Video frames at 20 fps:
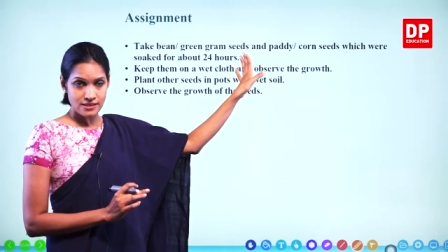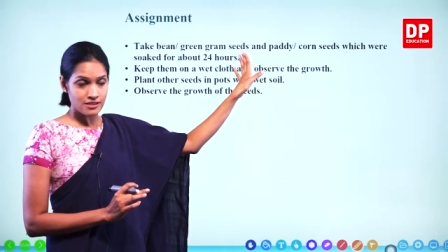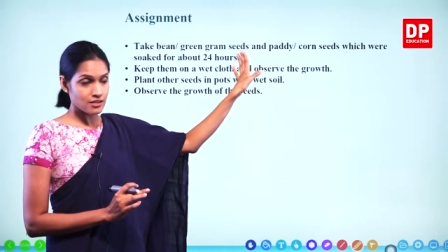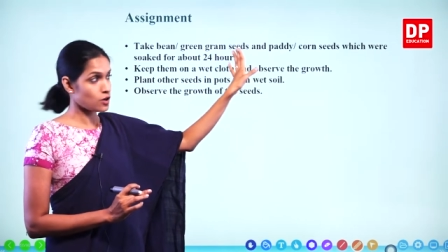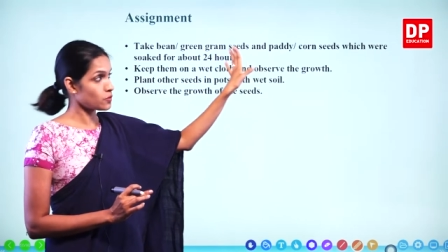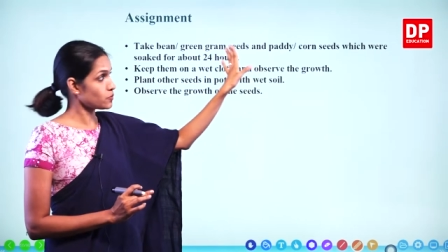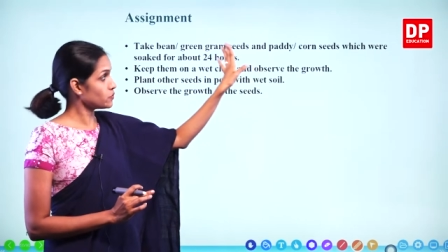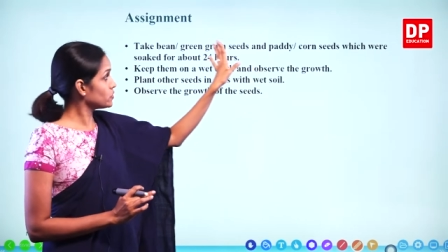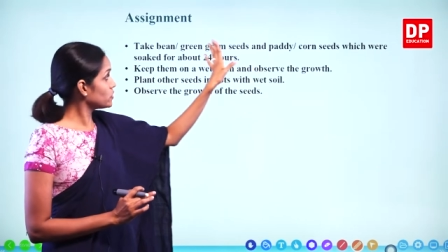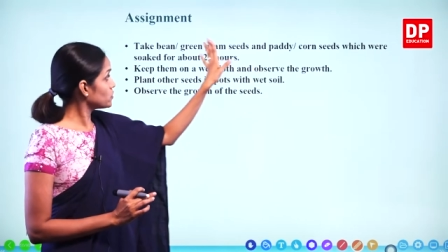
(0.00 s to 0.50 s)

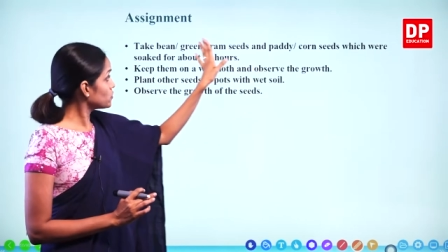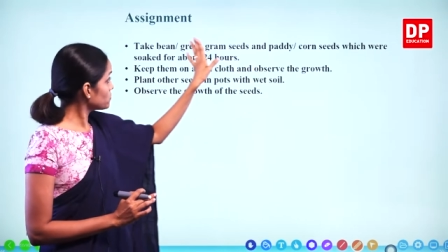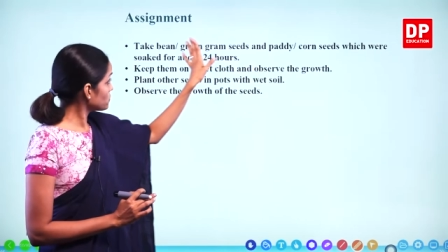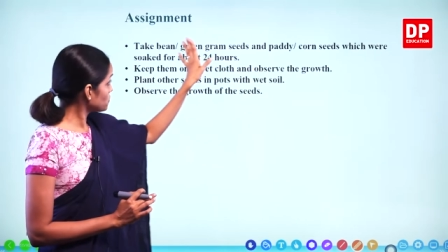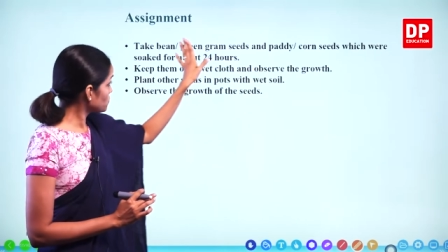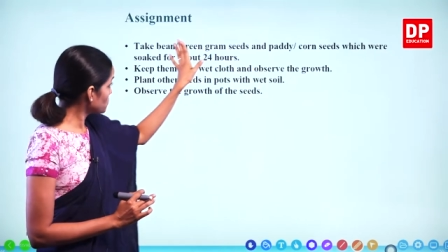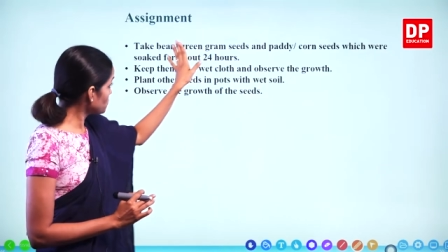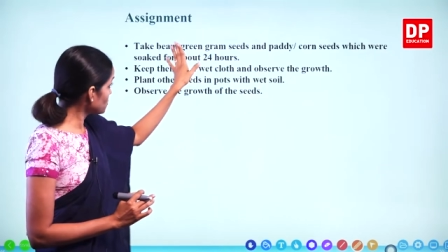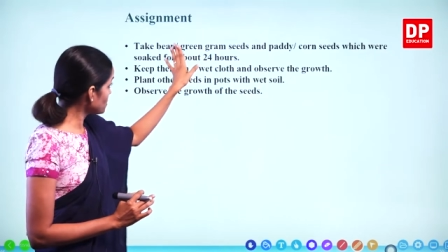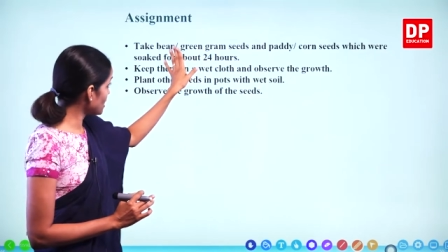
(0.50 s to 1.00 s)
Now, you
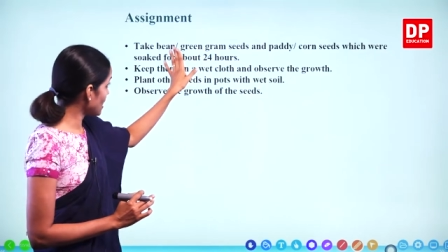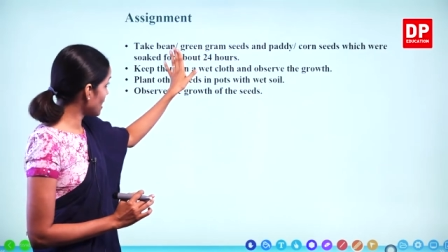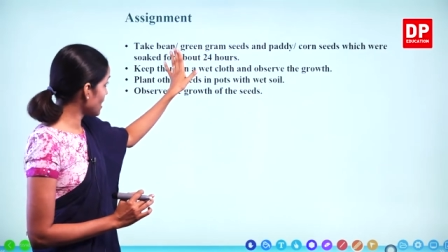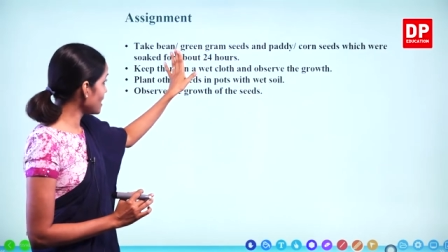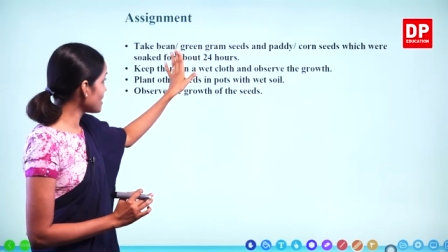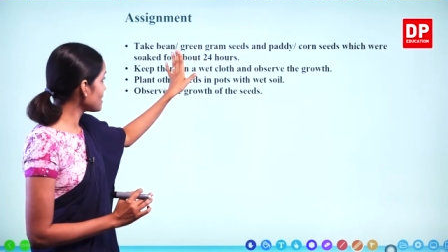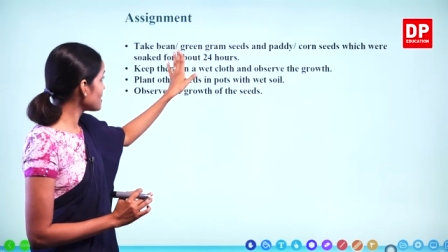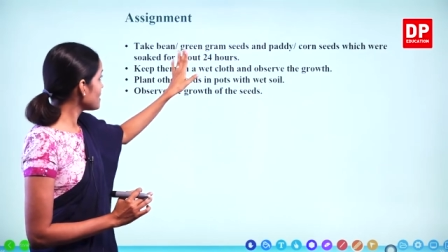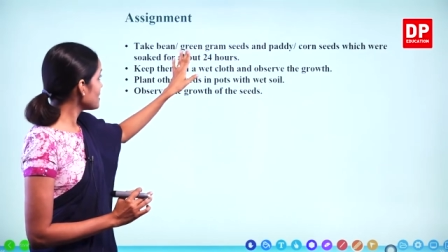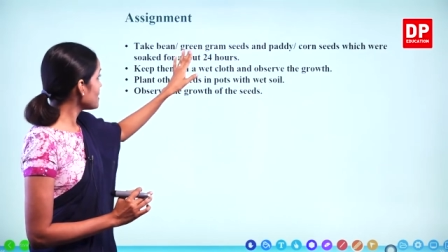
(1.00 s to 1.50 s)
know
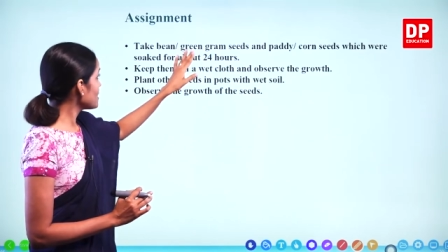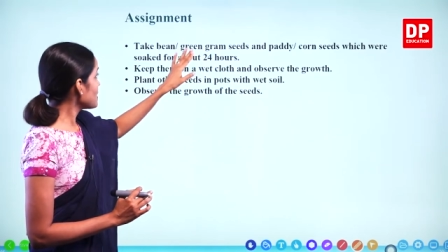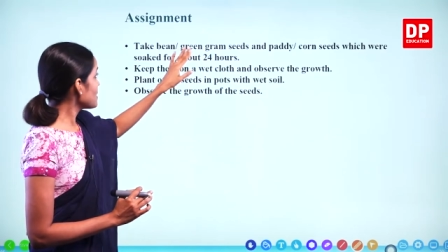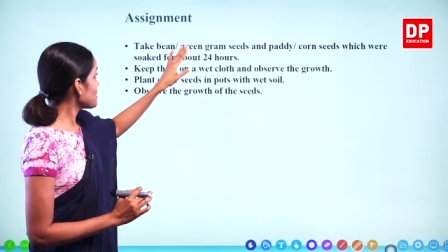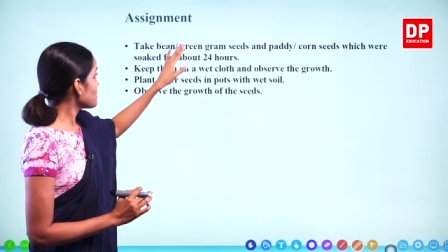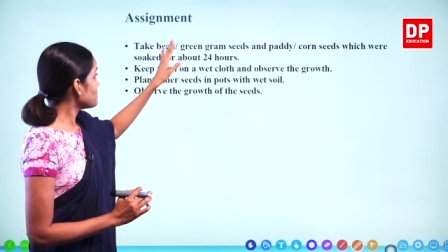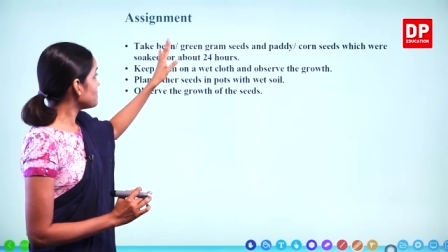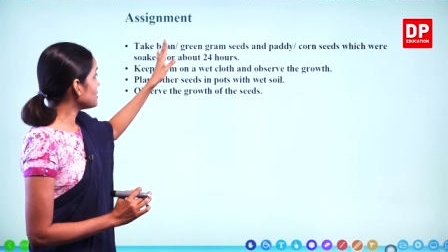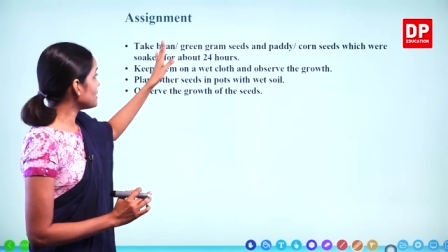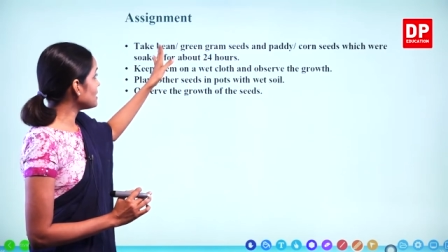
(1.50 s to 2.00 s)
that
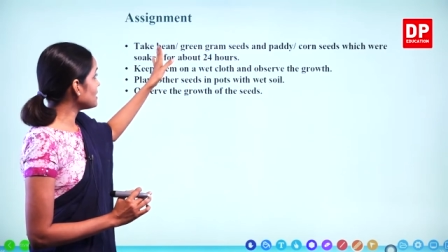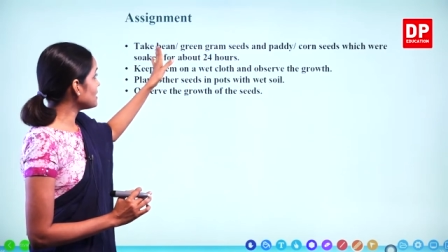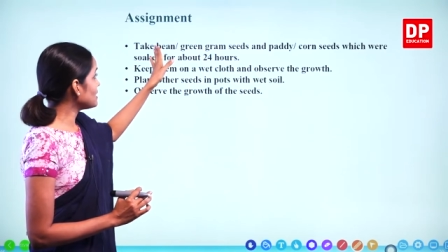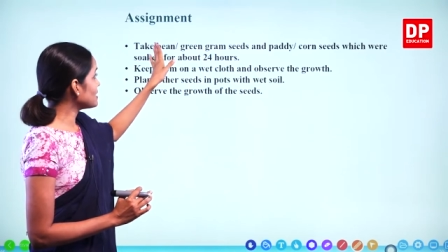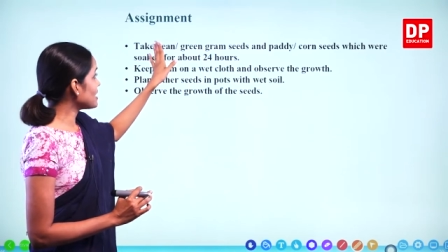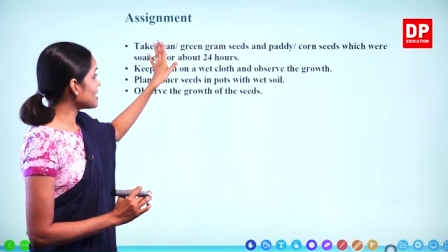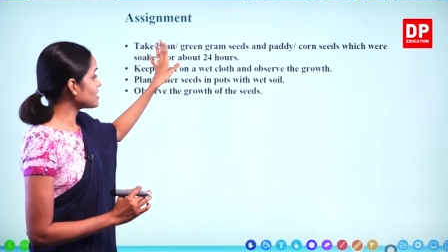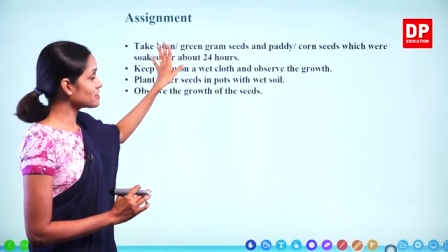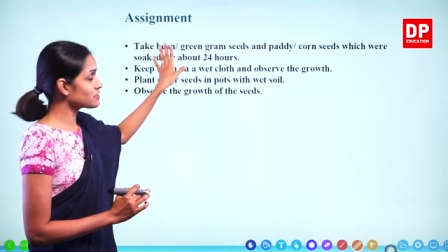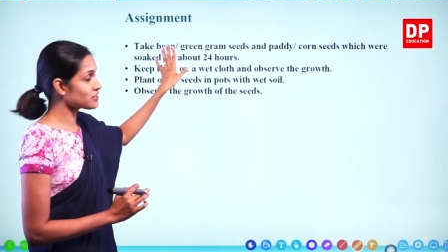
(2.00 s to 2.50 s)
bean
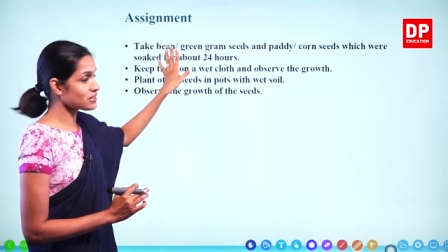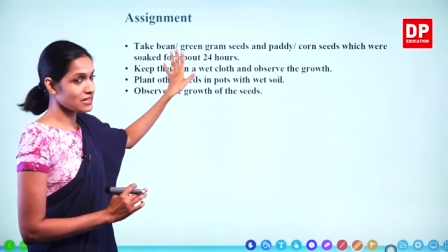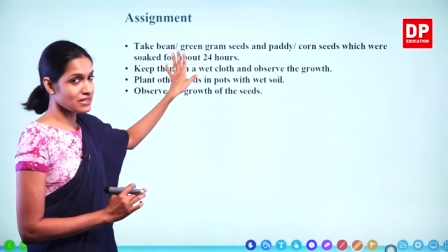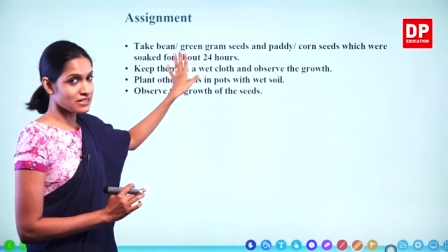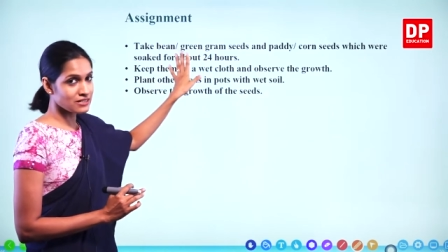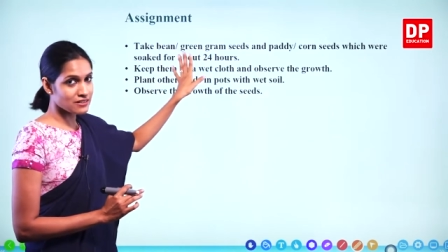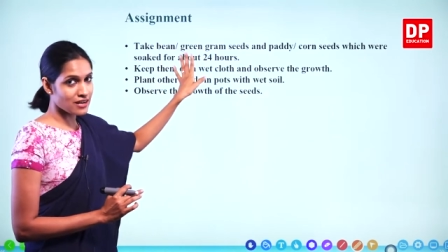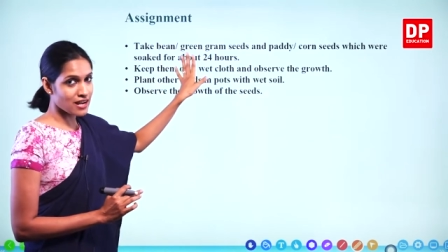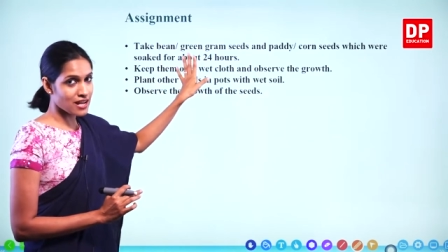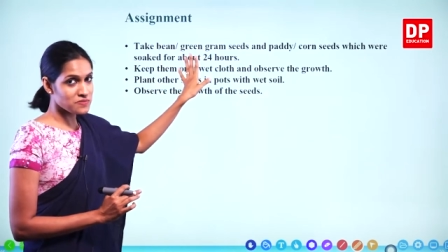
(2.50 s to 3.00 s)
and
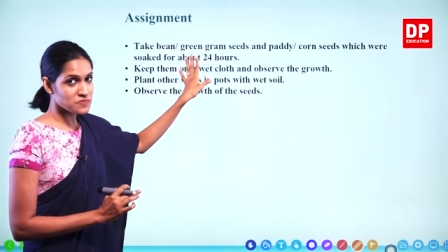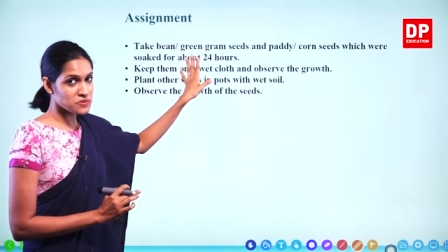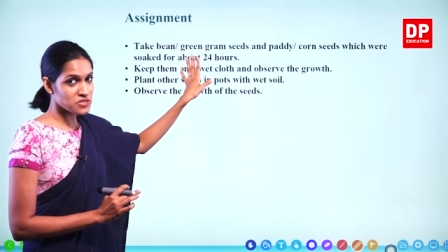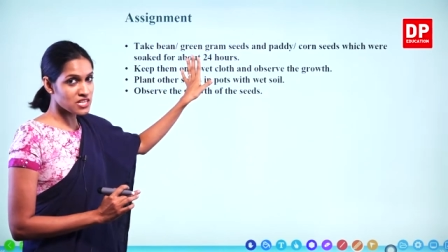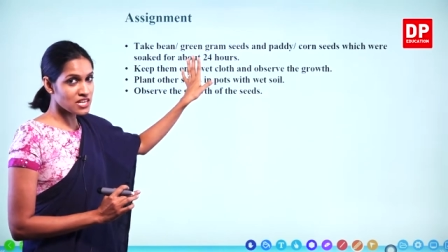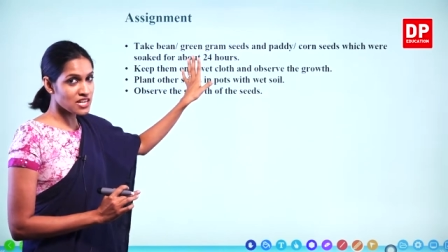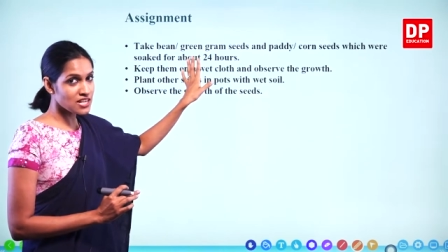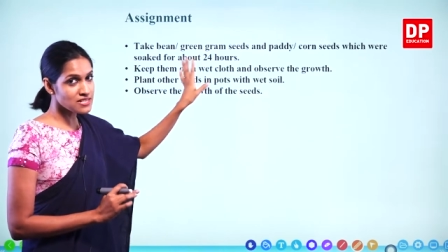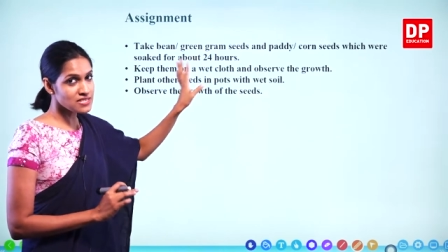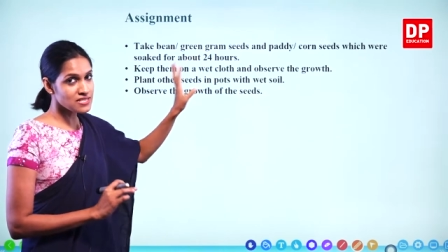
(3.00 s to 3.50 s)
green gram
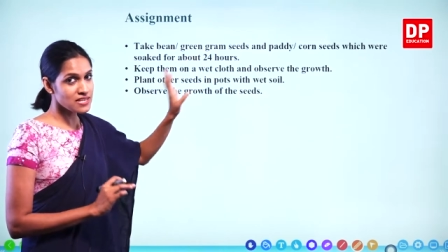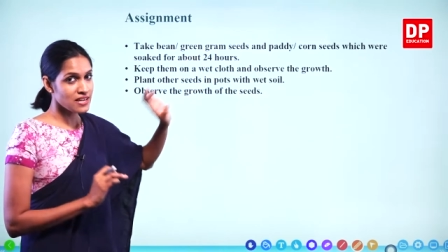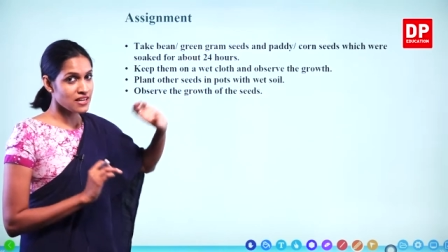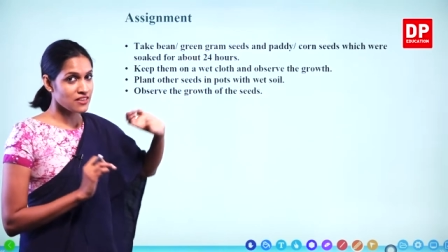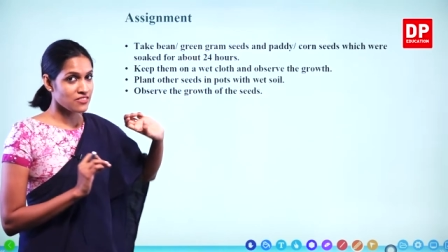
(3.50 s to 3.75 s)
seeds,